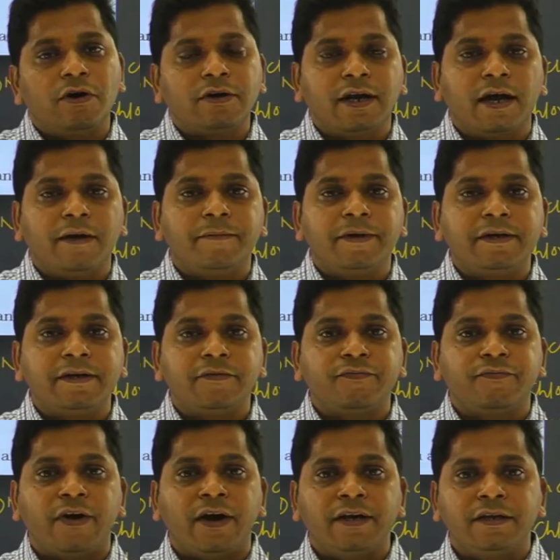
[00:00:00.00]
have a
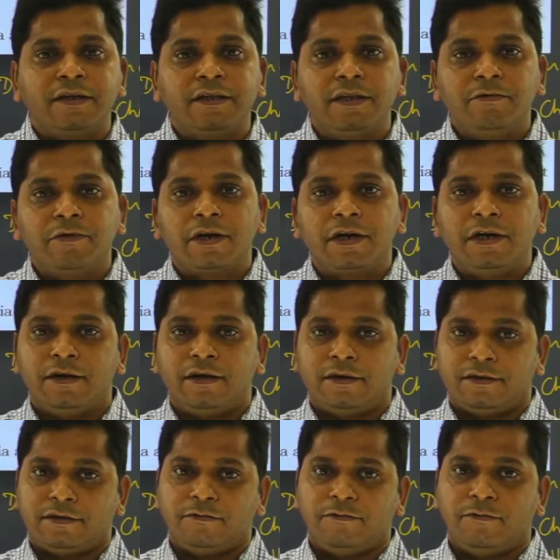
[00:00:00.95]
defined
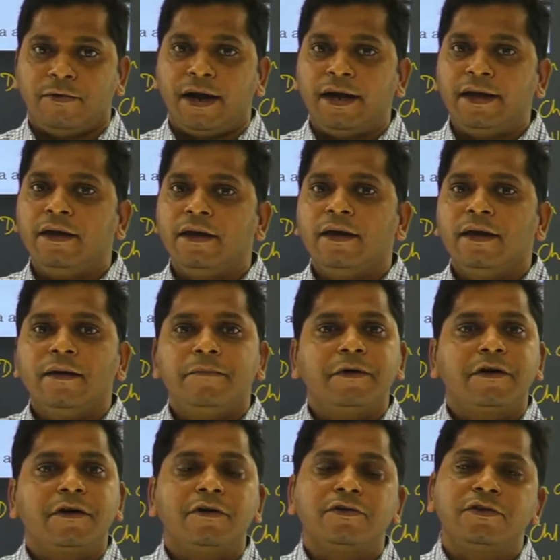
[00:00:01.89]
nucleus. Why?
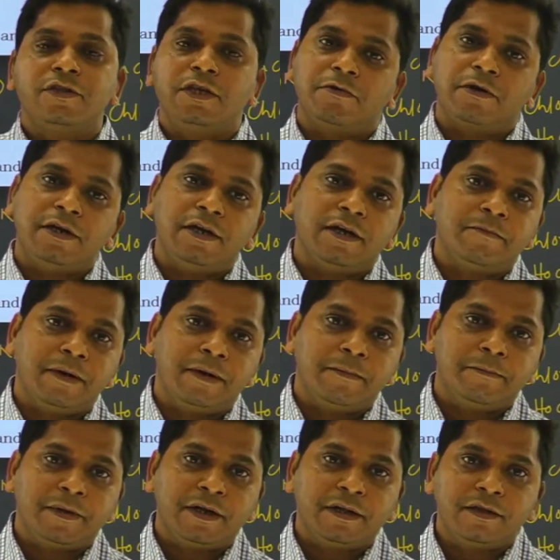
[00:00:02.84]
Because nuclear
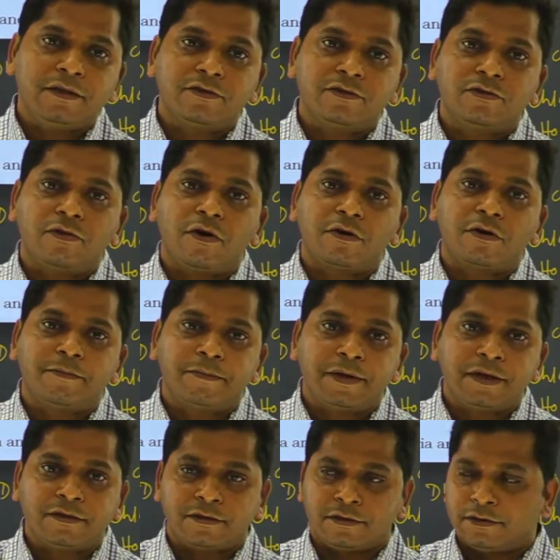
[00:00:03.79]
membrane is not
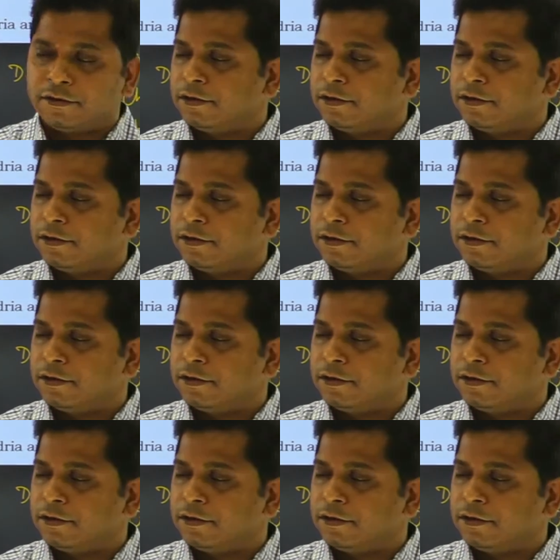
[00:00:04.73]
present,